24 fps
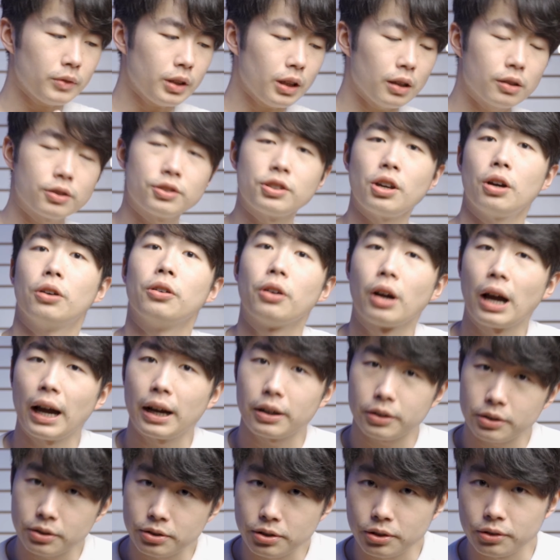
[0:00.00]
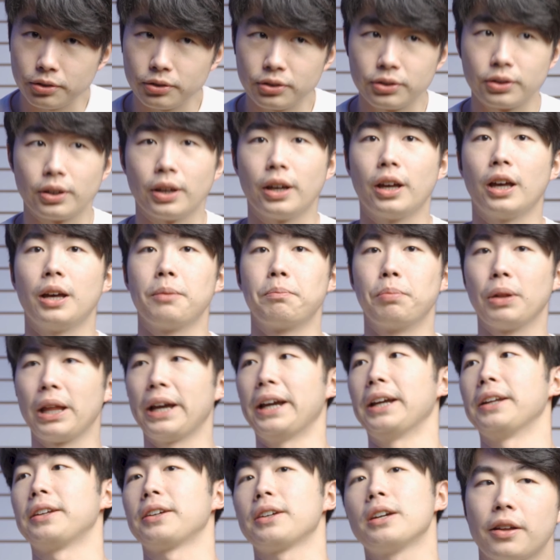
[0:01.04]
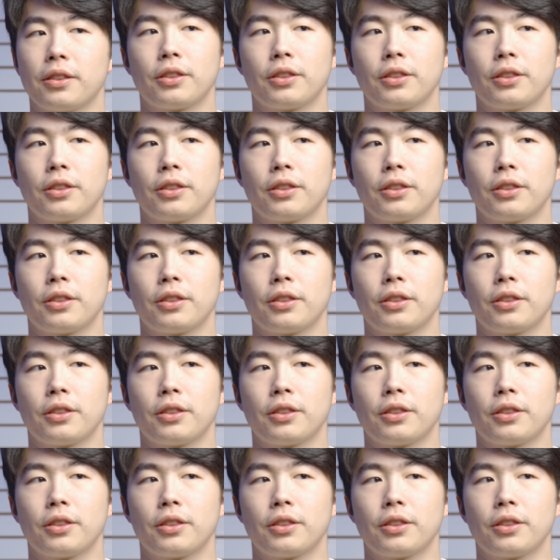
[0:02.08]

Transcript: So how do you choose a blade?